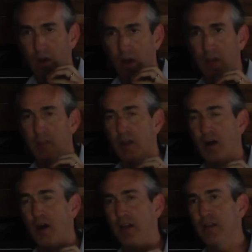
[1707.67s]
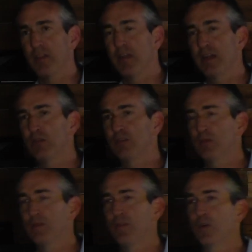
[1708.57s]
on the things we should
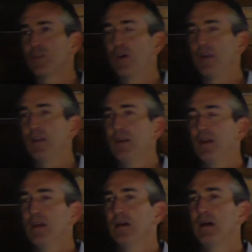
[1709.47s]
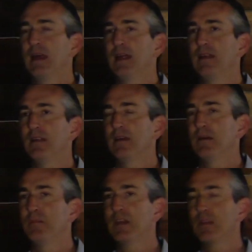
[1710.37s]
be focused on. And
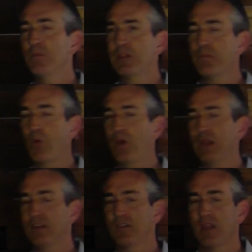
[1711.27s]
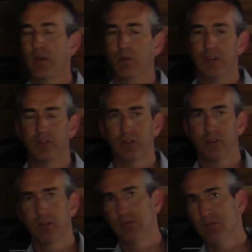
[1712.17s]
but the point is that we
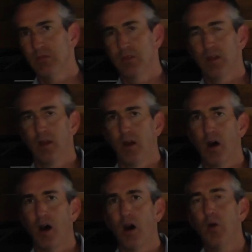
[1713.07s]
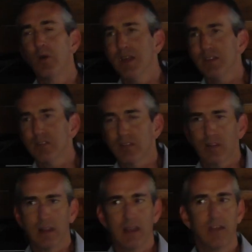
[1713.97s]
should always
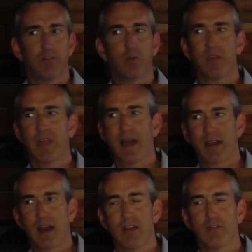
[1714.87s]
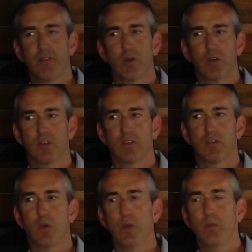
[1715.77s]
live with that kind of focus.
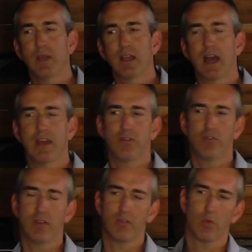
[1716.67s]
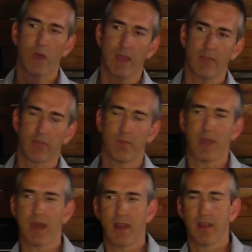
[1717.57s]
So when we kind of drift away from
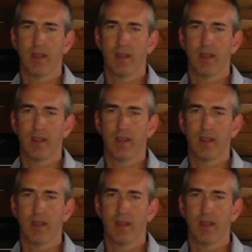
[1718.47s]
that